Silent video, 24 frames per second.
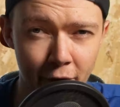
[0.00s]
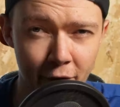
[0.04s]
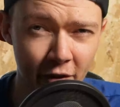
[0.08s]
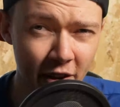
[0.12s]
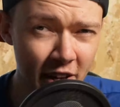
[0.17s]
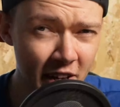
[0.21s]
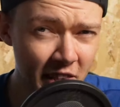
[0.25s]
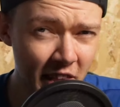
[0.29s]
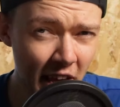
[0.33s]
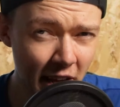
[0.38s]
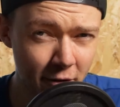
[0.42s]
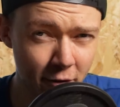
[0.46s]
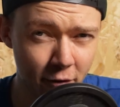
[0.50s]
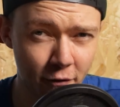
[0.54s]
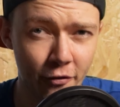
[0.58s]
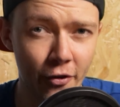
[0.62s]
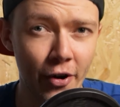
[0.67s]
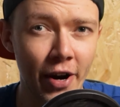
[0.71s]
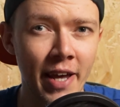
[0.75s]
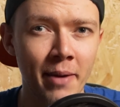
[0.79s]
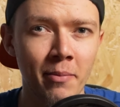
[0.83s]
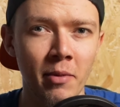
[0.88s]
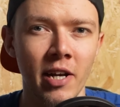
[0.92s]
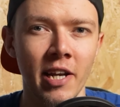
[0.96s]
fill that
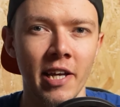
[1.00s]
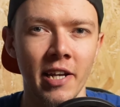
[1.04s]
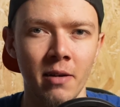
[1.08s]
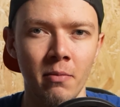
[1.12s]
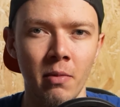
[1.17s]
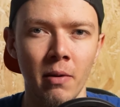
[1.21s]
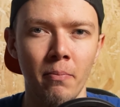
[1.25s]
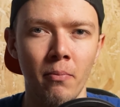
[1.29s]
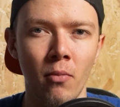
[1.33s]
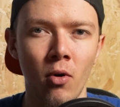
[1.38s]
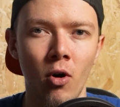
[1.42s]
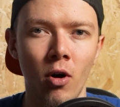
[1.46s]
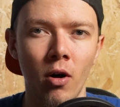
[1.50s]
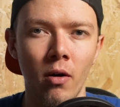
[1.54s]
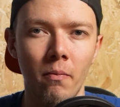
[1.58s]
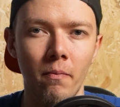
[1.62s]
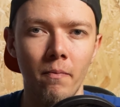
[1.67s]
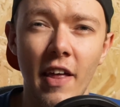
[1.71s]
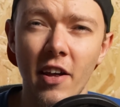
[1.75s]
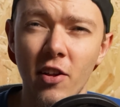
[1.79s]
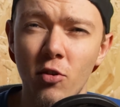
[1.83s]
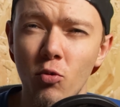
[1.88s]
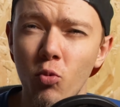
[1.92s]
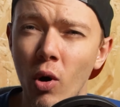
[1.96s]
frame a little bit more.
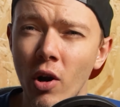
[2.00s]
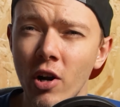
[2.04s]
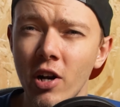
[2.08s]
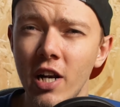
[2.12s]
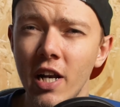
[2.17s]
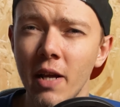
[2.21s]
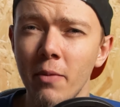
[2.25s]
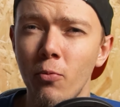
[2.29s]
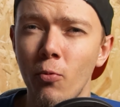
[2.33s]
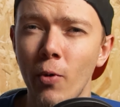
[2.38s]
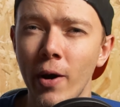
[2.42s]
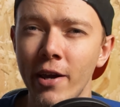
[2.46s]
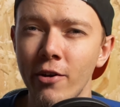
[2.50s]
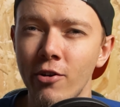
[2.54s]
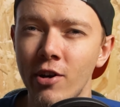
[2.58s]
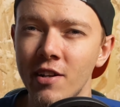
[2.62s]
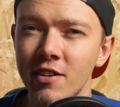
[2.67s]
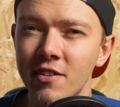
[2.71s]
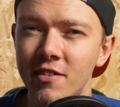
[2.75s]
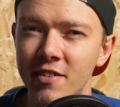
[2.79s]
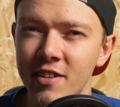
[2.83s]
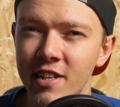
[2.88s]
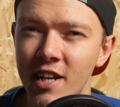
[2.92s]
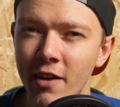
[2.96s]
There's one clip where you
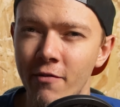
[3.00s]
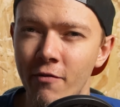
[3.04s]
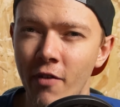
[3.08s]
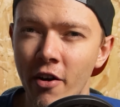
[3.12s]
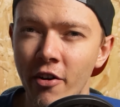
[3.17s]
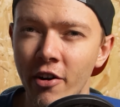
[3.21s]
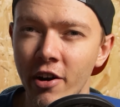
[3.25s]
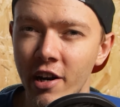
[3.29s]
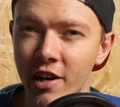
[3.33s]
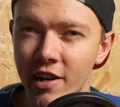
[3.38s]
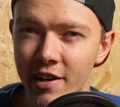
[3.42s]
can see that very